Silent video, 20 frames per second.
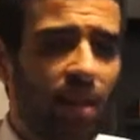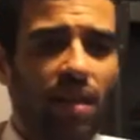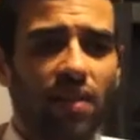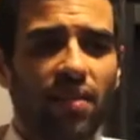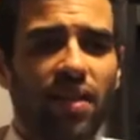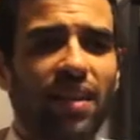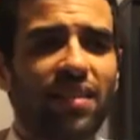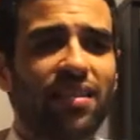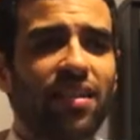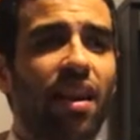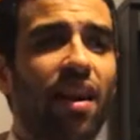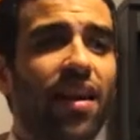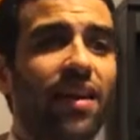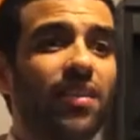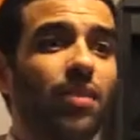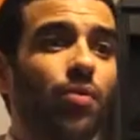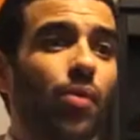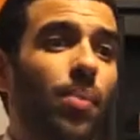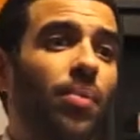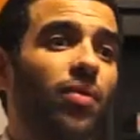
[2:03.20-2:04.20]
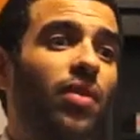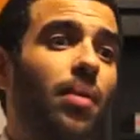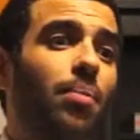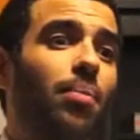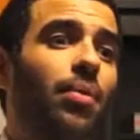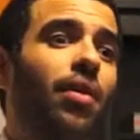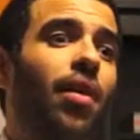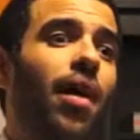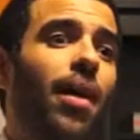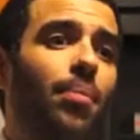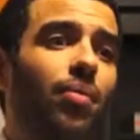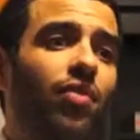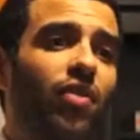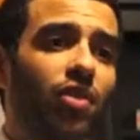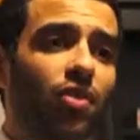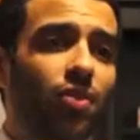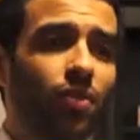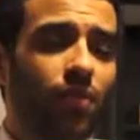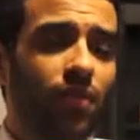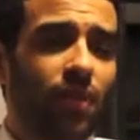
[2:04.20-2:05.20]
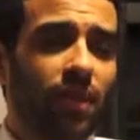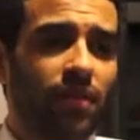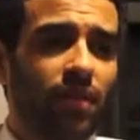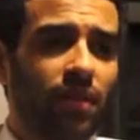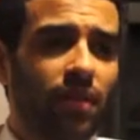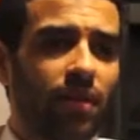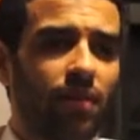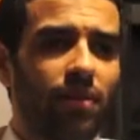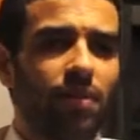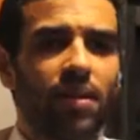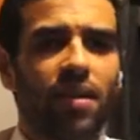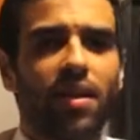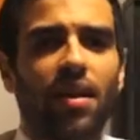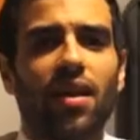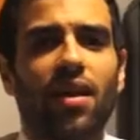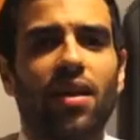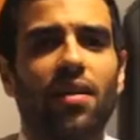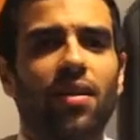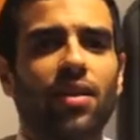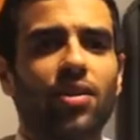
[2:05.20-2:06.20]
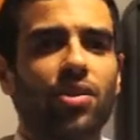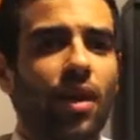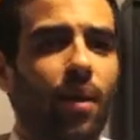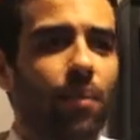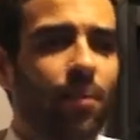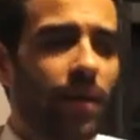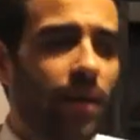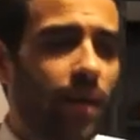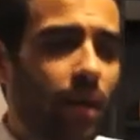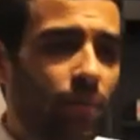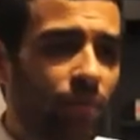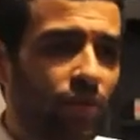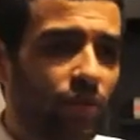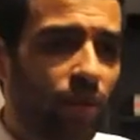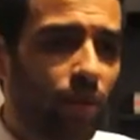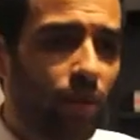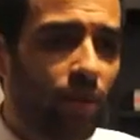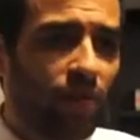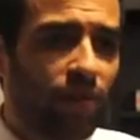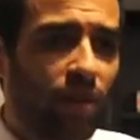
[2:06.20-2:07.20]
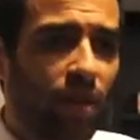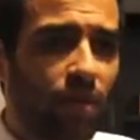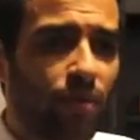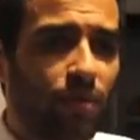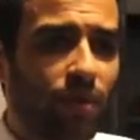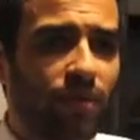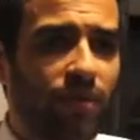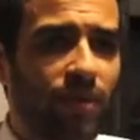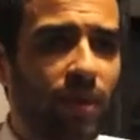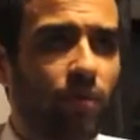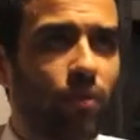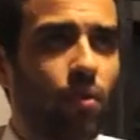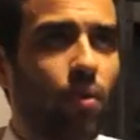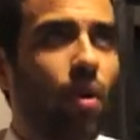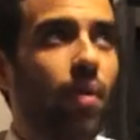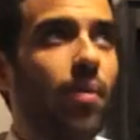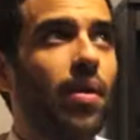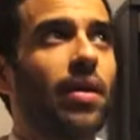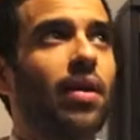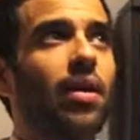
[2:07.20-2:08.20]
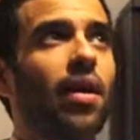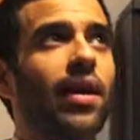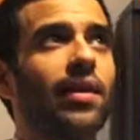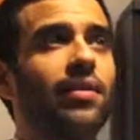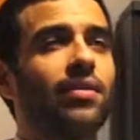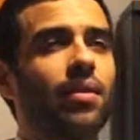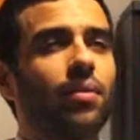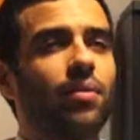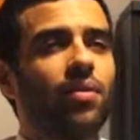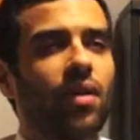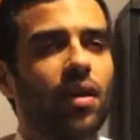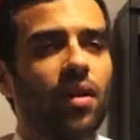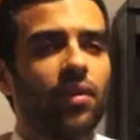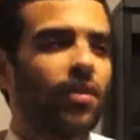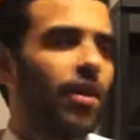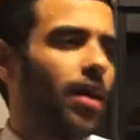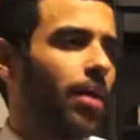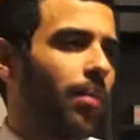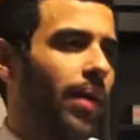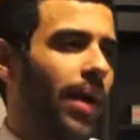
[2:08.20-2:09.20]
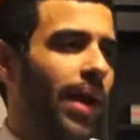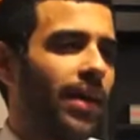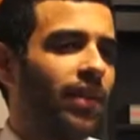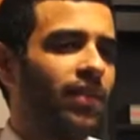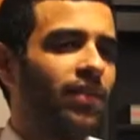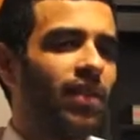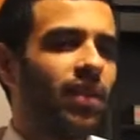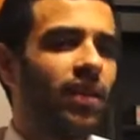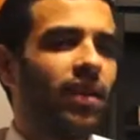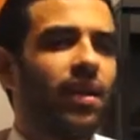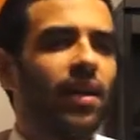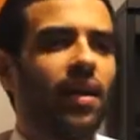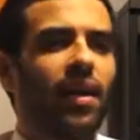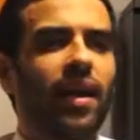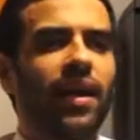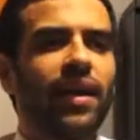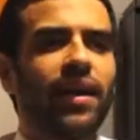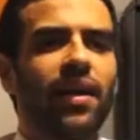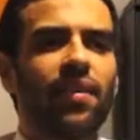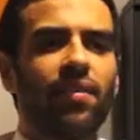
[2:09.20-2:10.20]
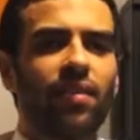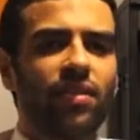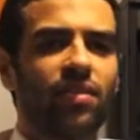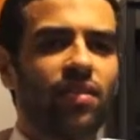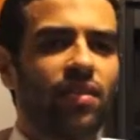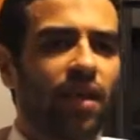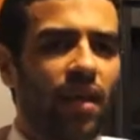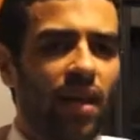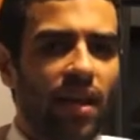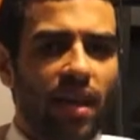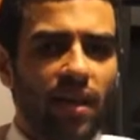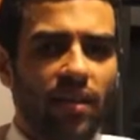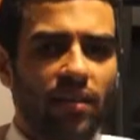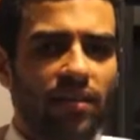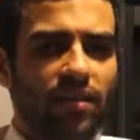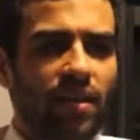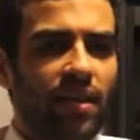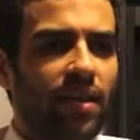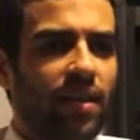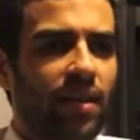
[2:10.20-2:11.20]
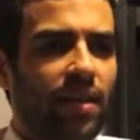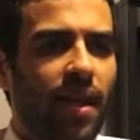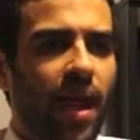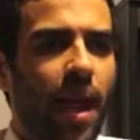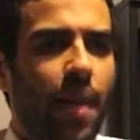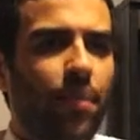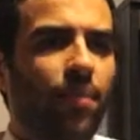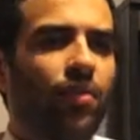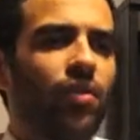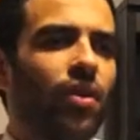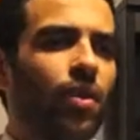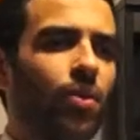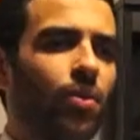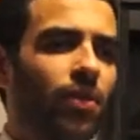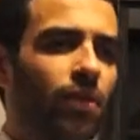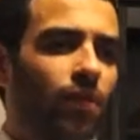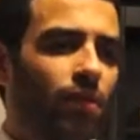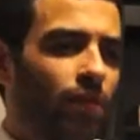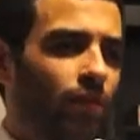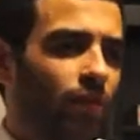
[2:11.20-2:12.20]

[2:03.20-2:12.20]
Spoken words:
then it's likely to represent benign positional vertigo. The chap that comes to you in surgery and says, "Oh, I'm at night, I turn my head suddenly and I get this sudden episode of